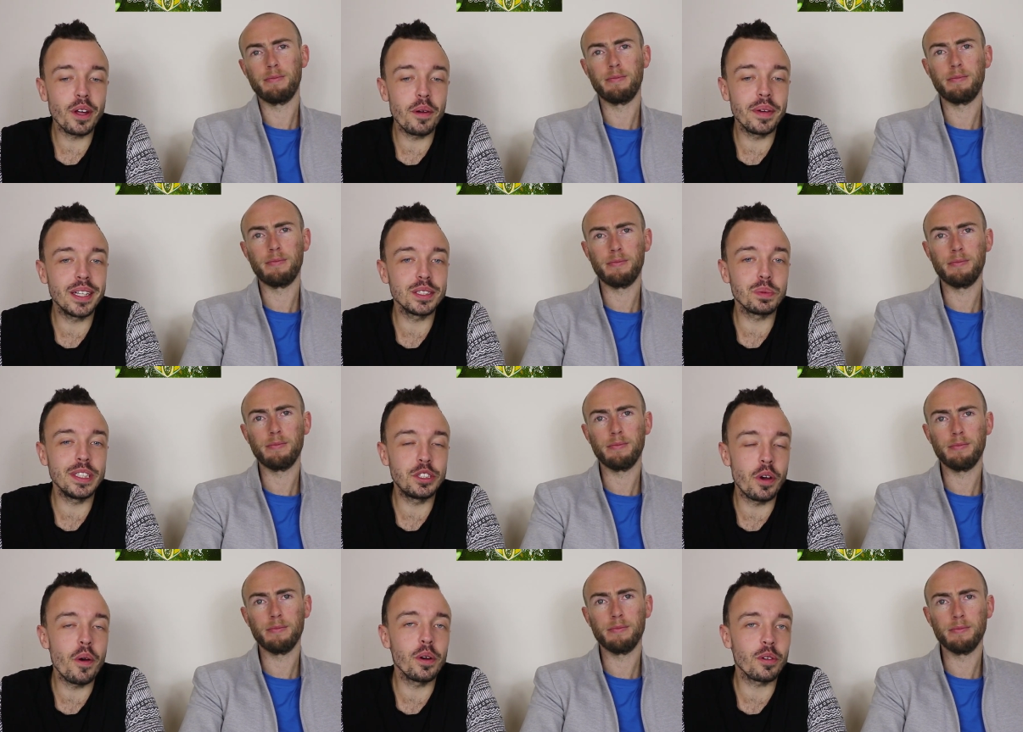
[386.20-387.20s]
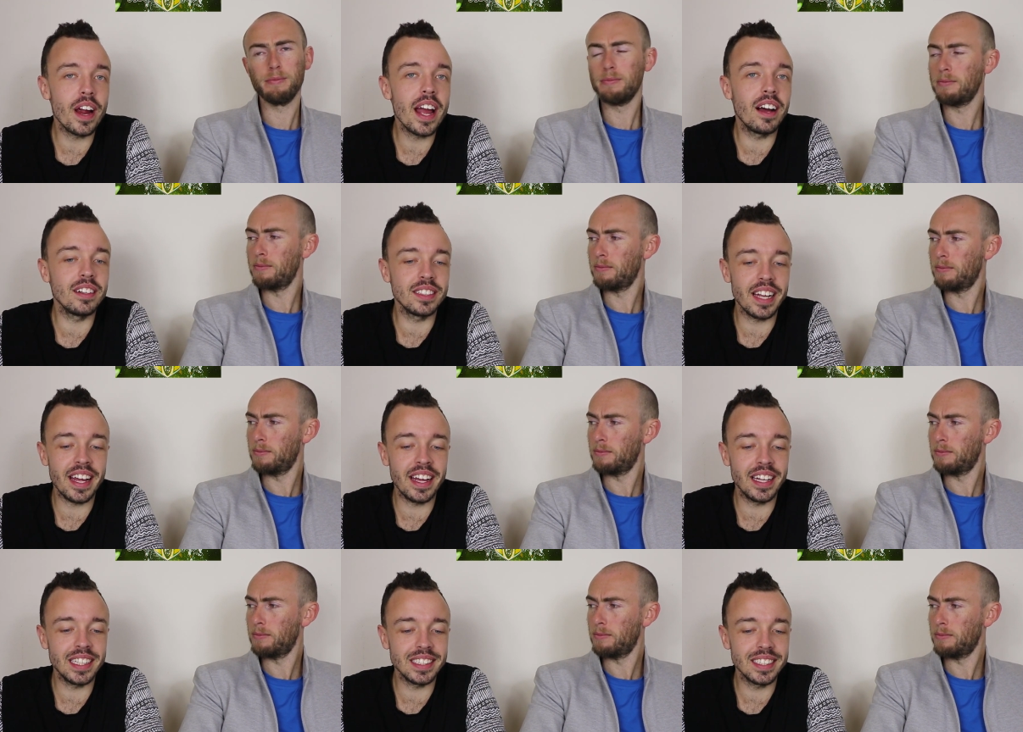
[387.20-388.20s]
Speaker 1: though, because we turn around
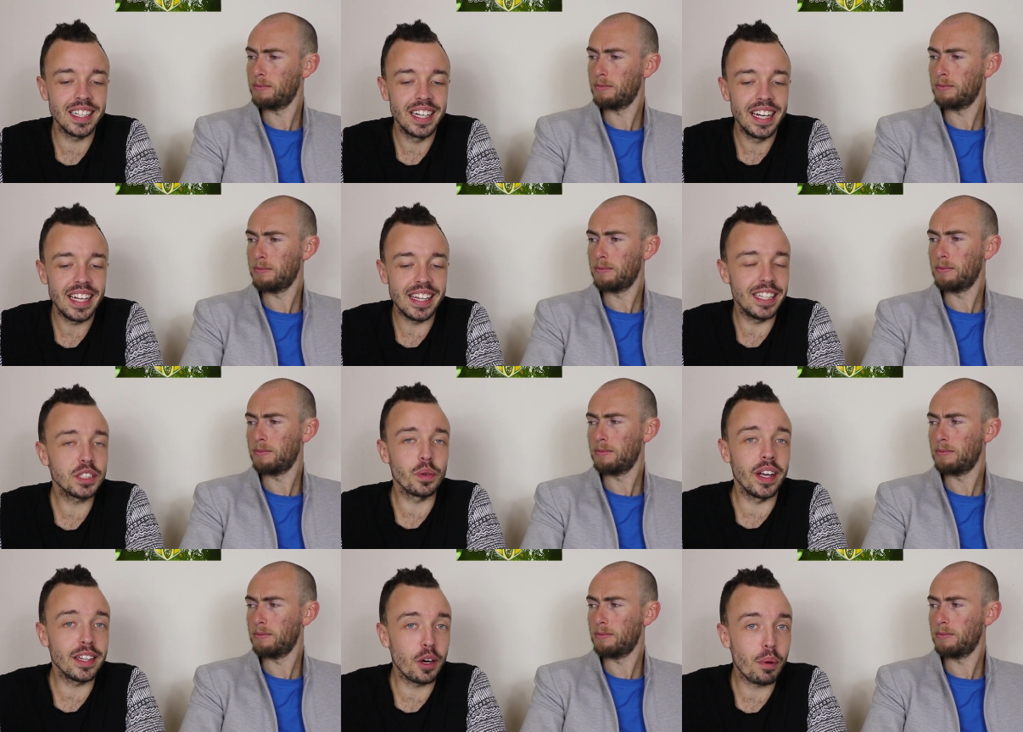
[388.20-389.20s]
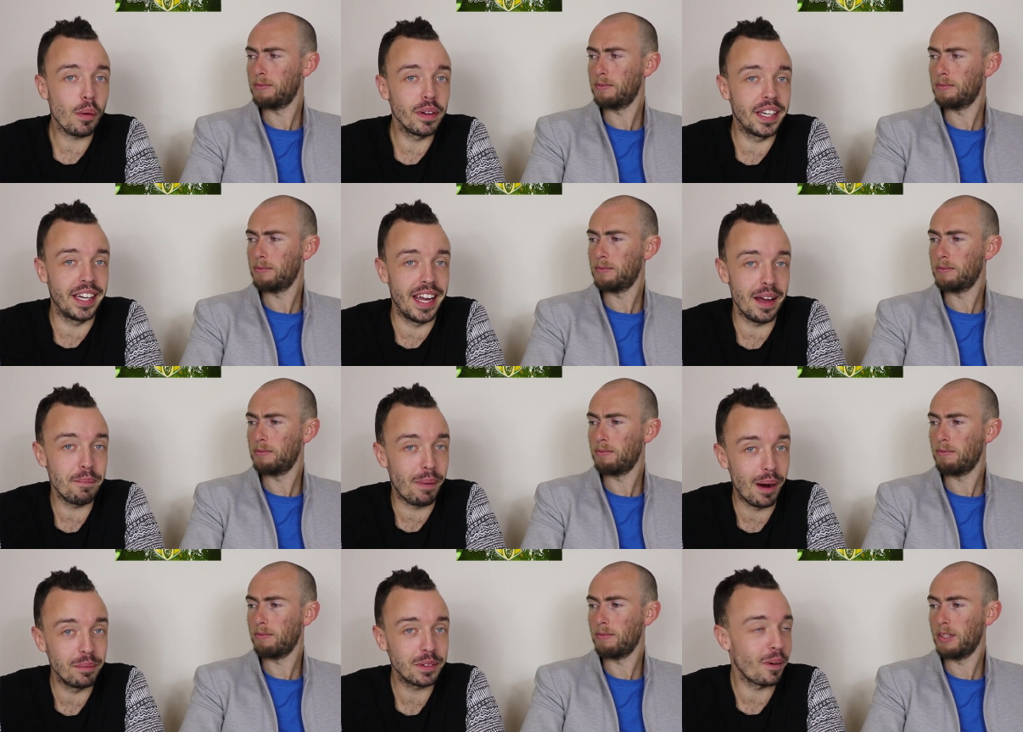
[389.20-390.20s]
and this week they'll probably get
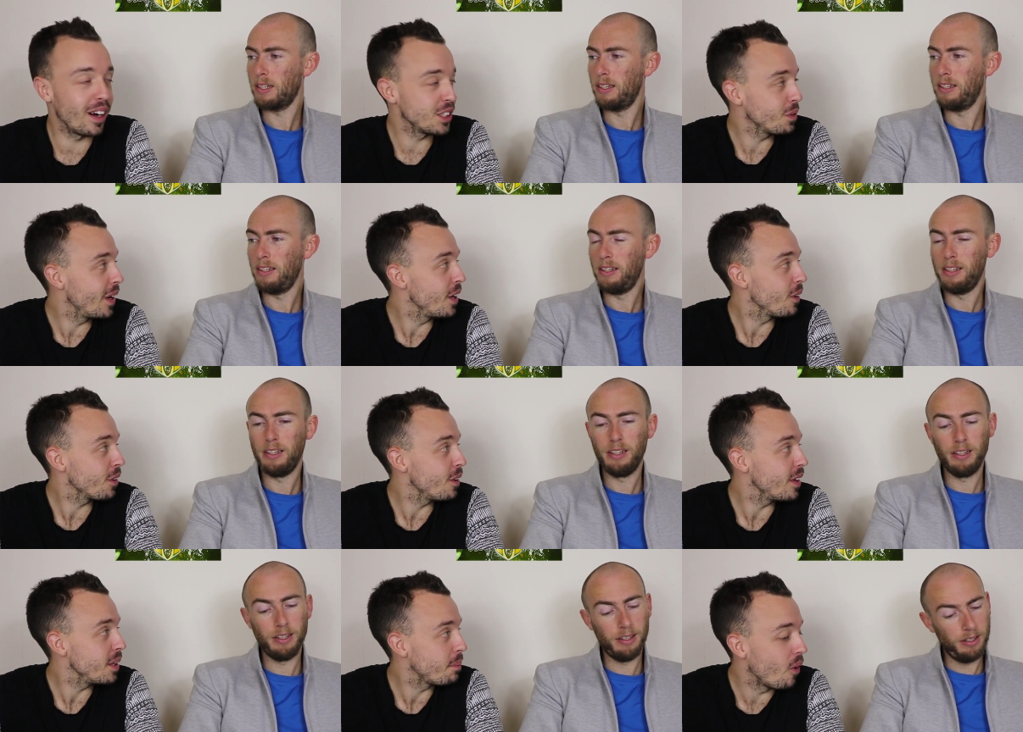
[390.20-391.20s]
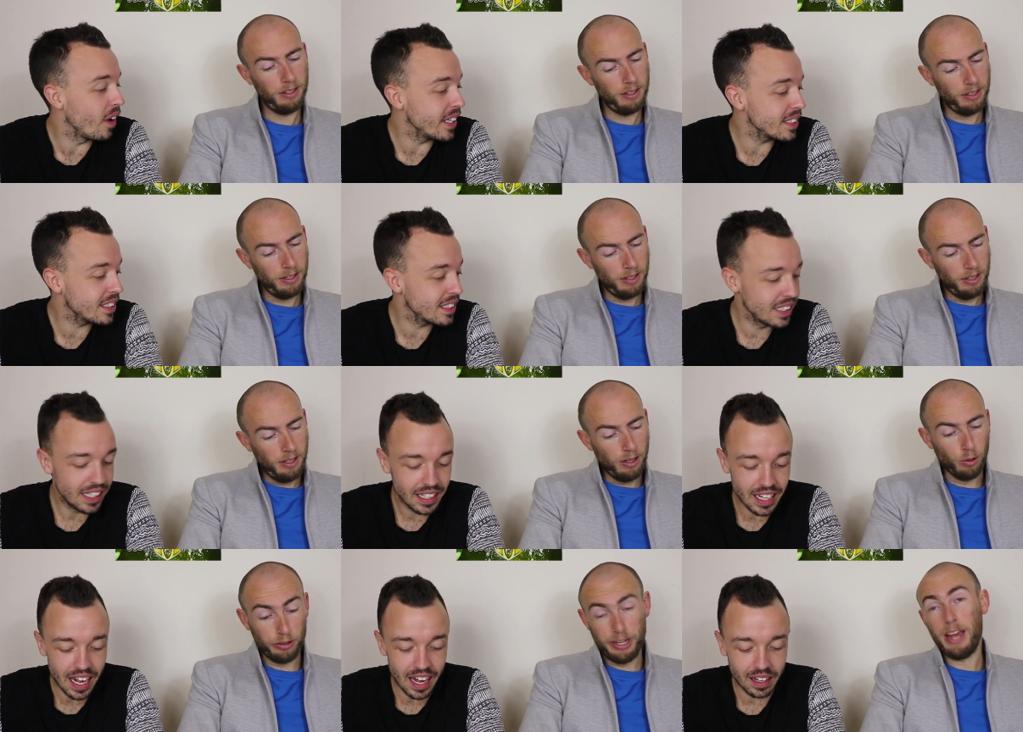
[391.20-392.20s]
pumped by twenty or thirty points.
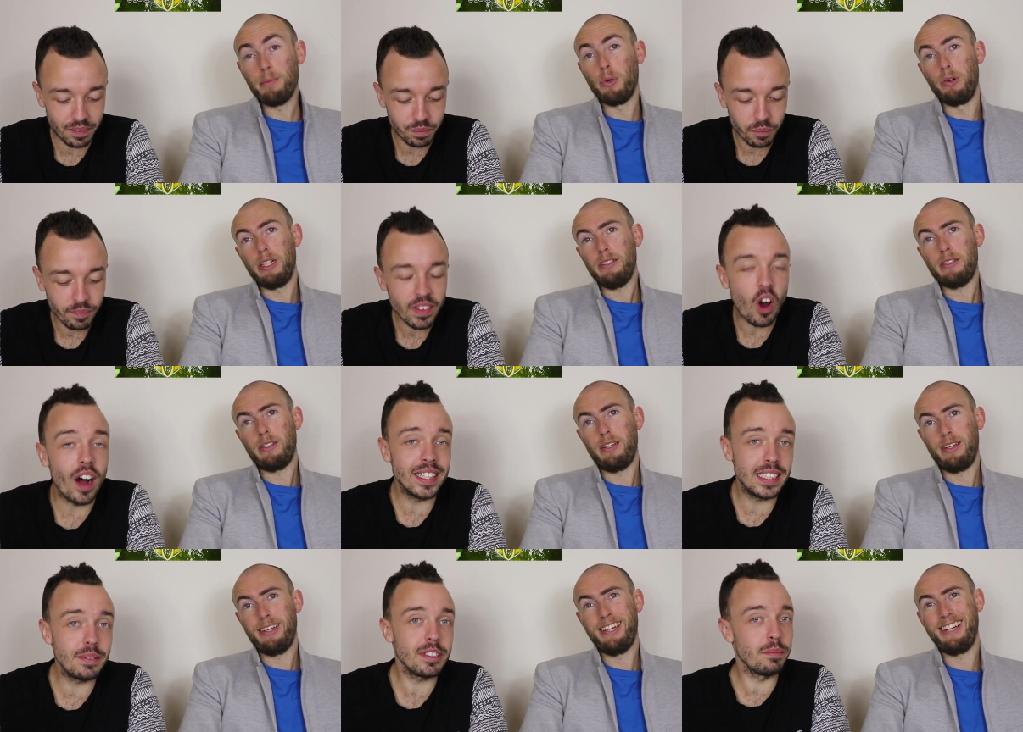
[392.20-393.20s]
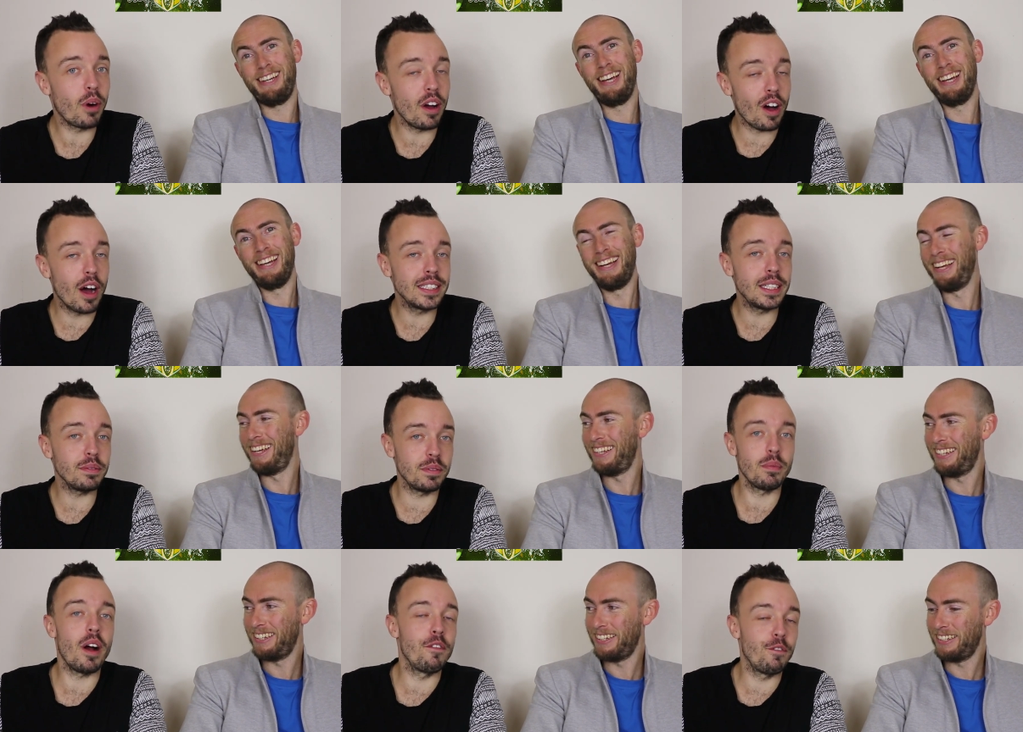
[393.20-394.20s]
Or ten uh, points. I tipped them by, I tipped them by